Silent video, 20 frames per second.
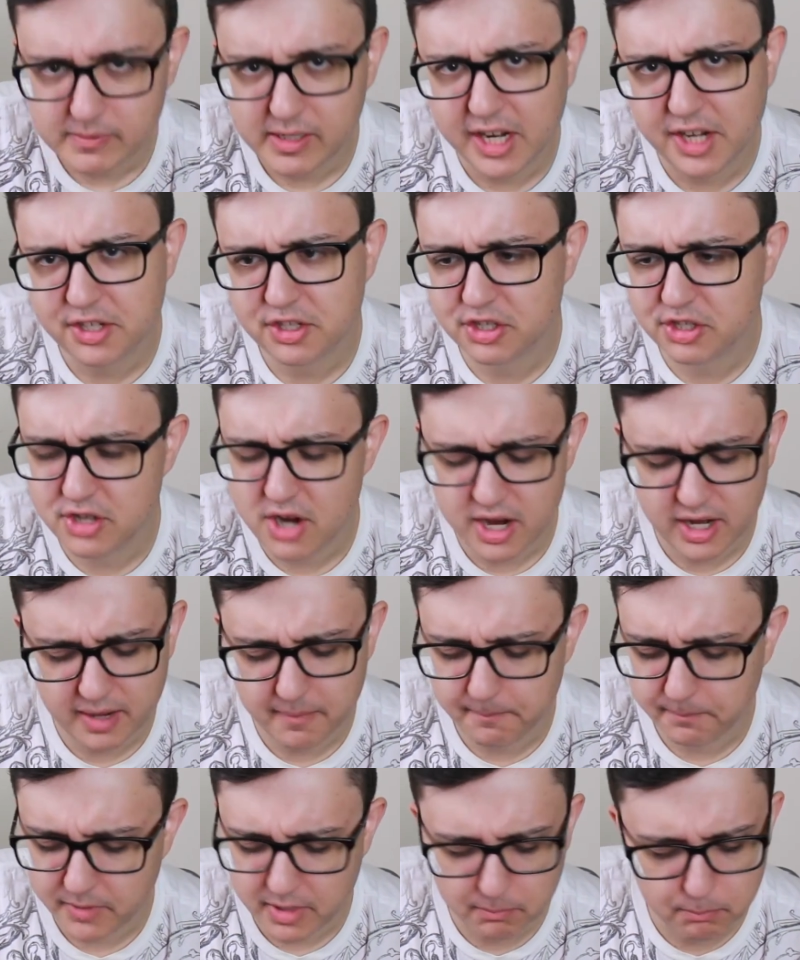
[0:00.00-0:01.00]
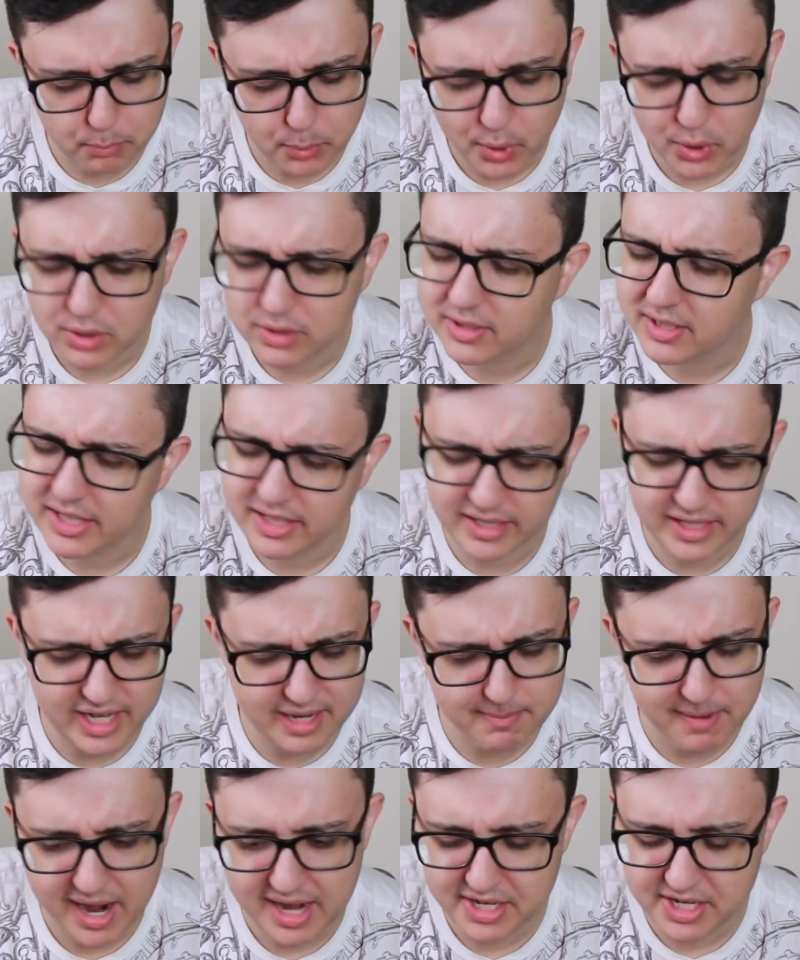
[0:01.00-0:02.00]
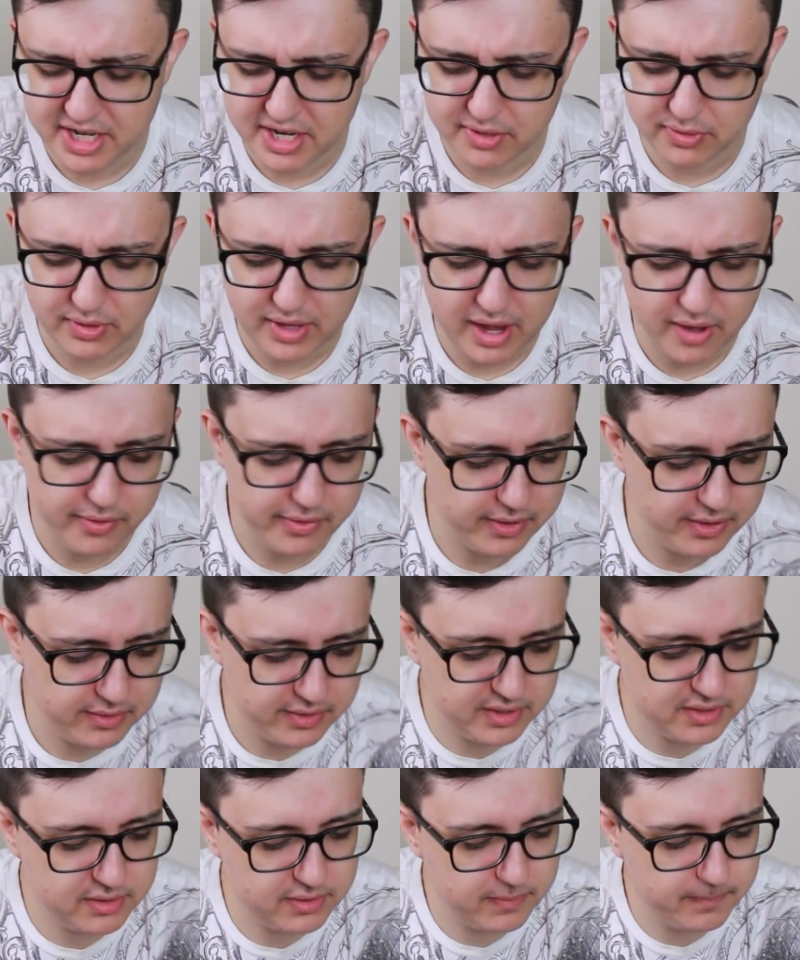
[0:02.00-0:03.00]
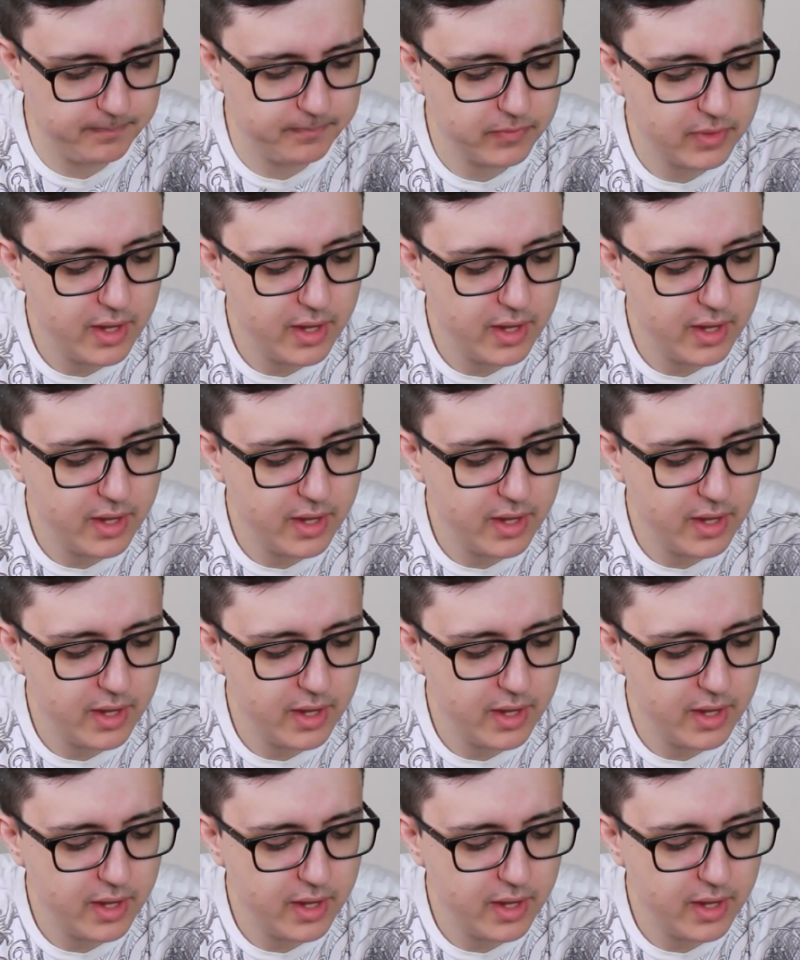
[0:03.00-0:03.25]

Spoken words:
It's stuck completely in my teeth now, though.